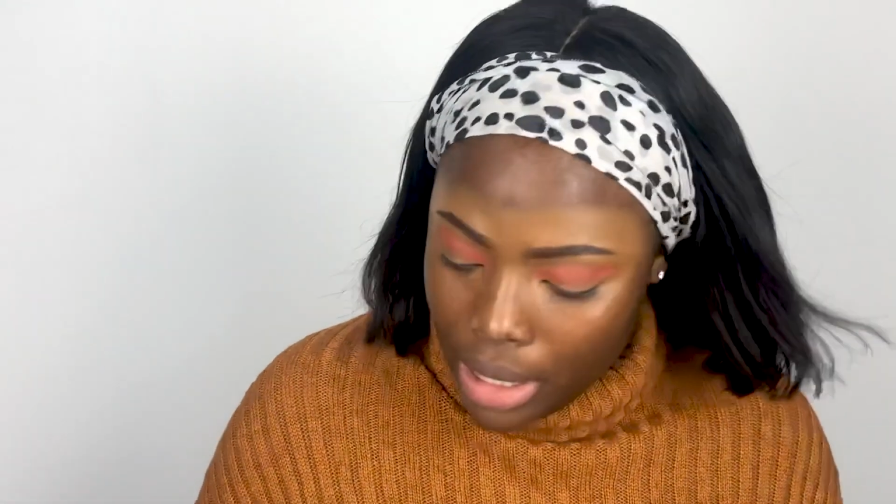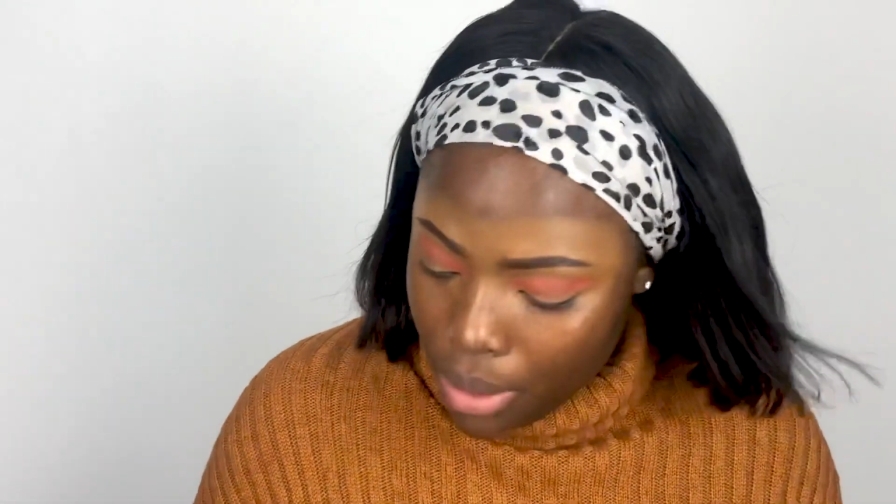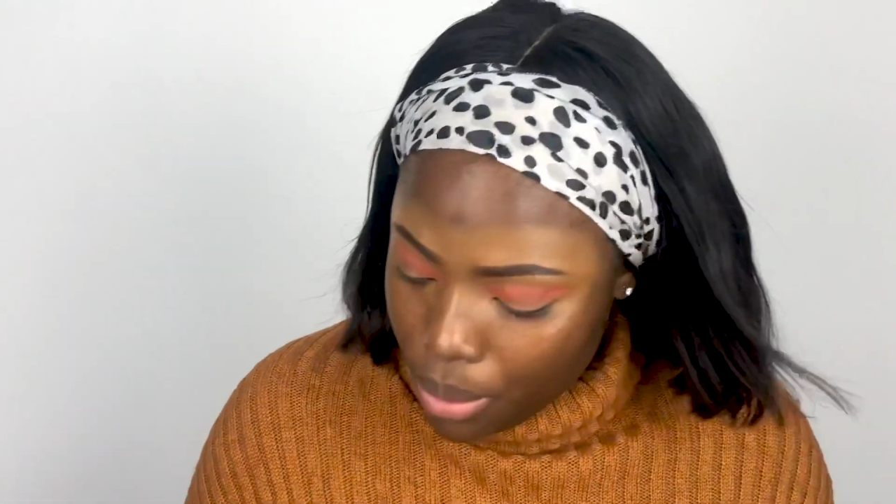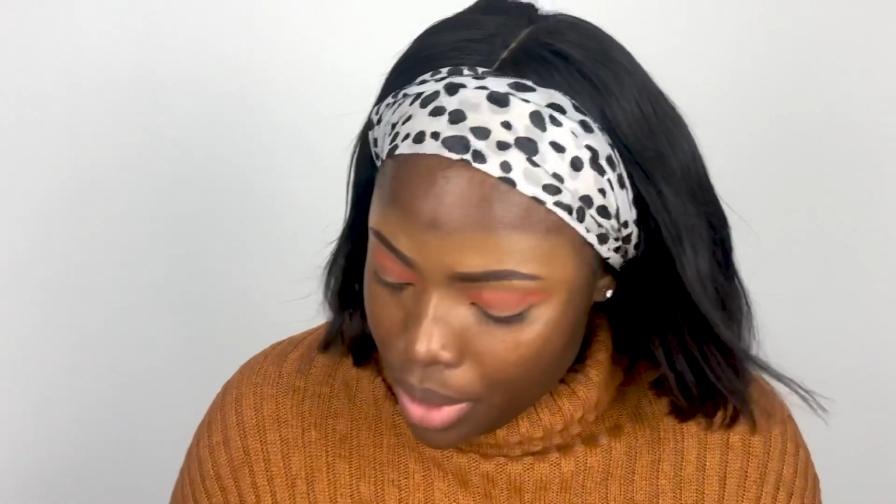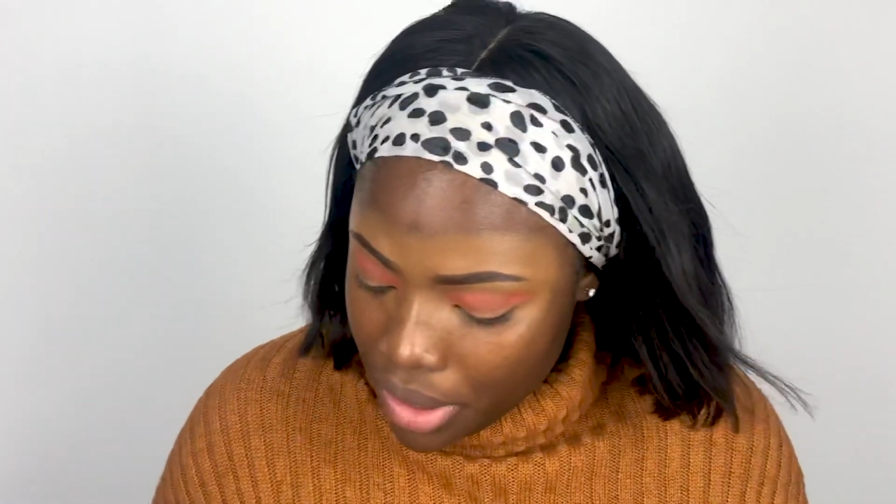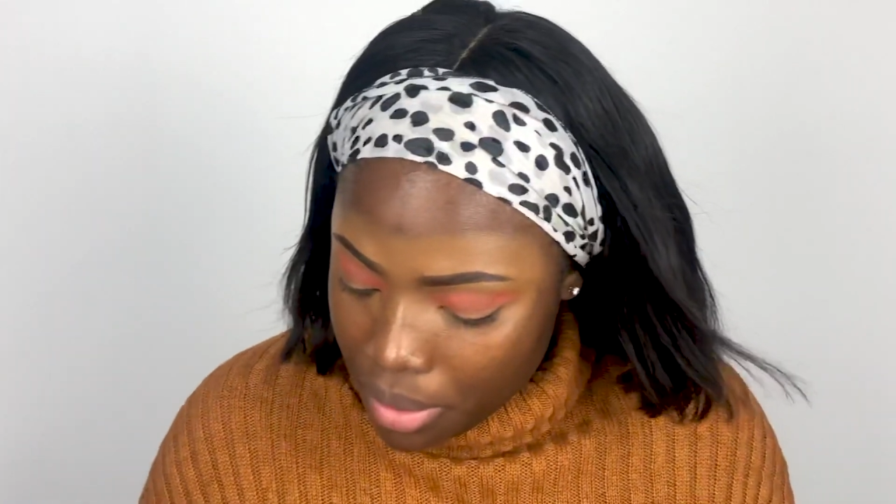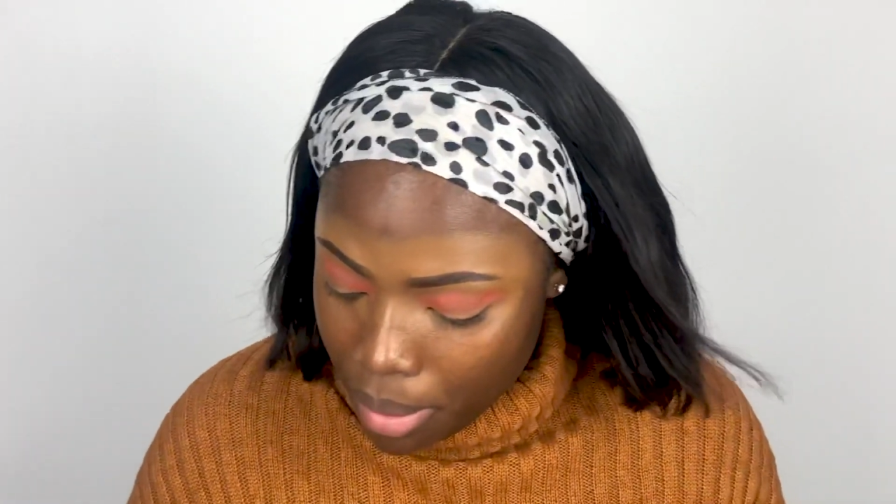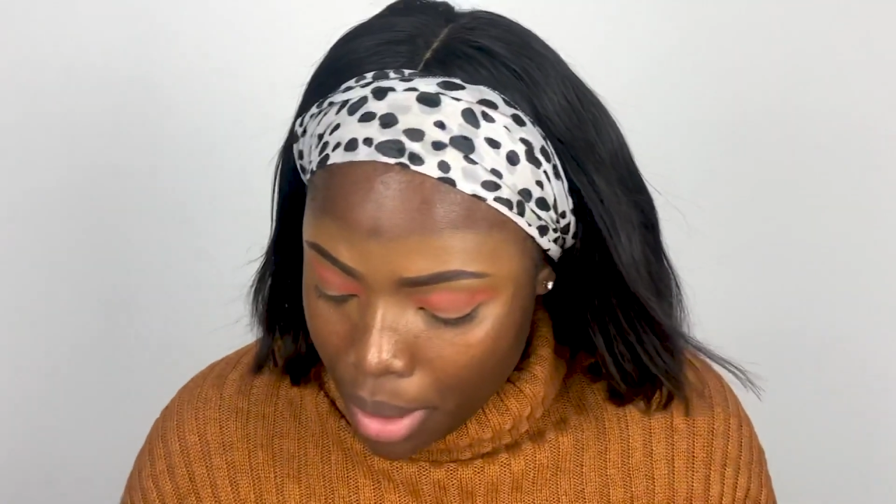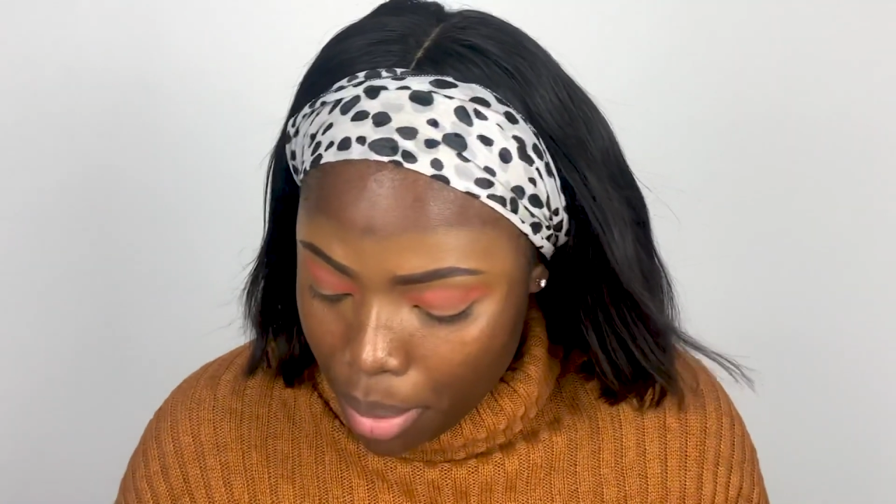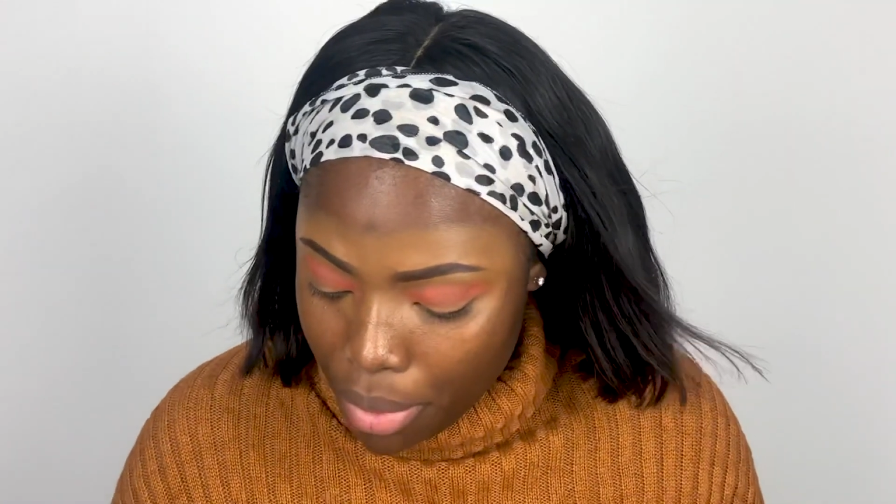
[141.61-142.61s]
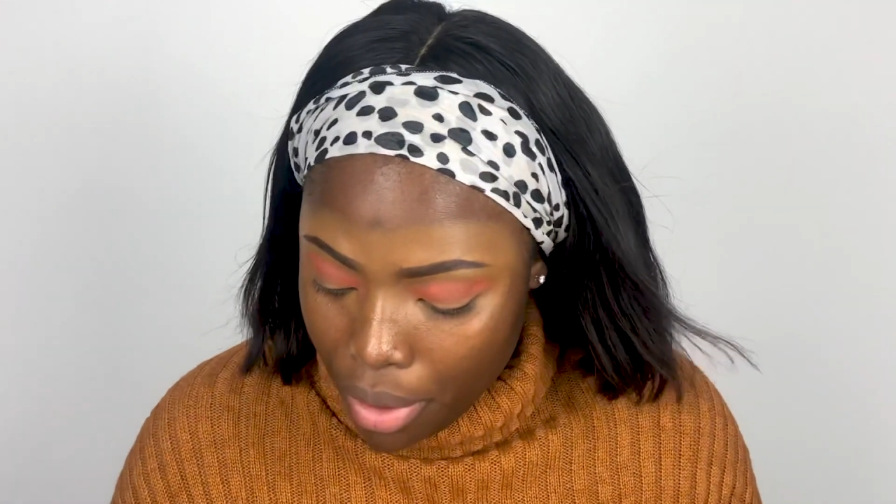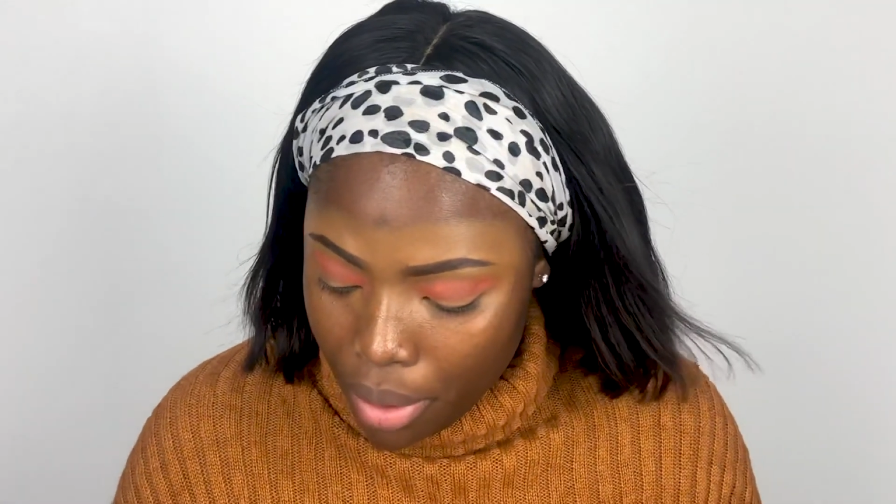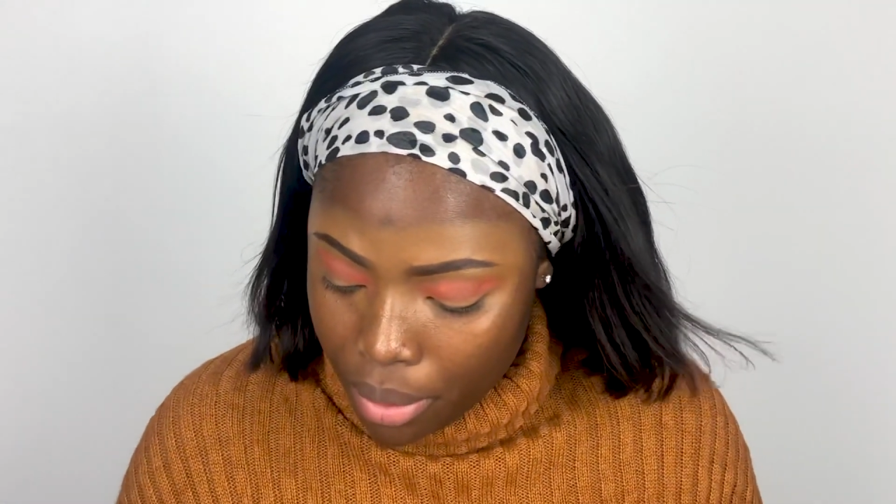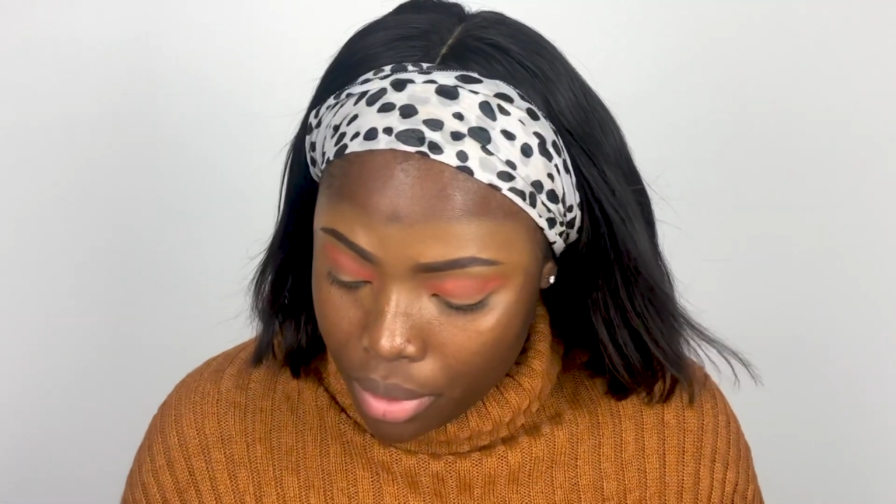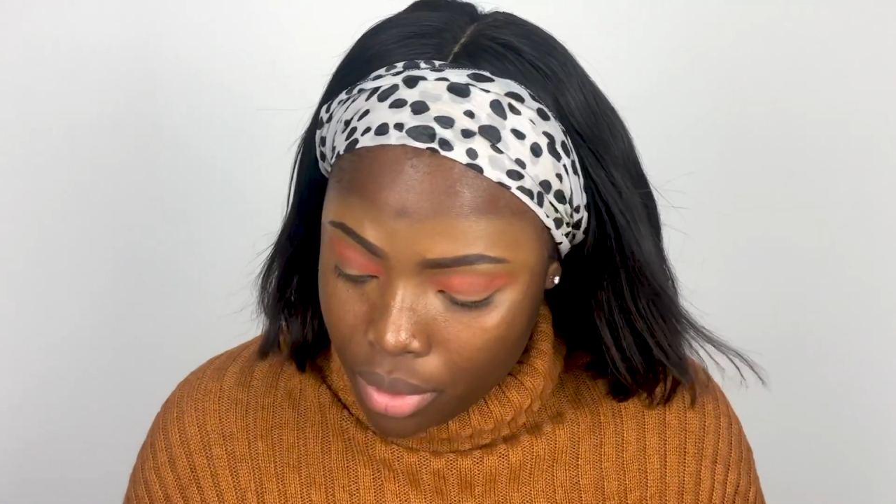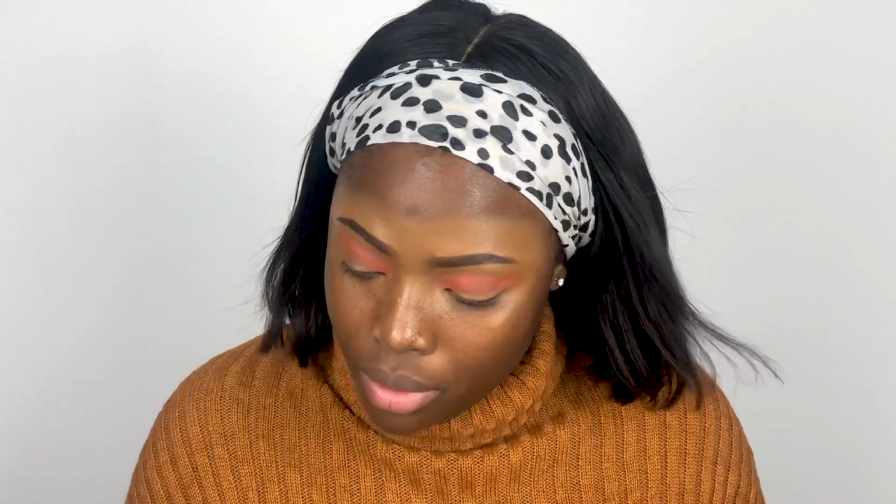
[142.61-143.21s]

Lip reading: in with my brown,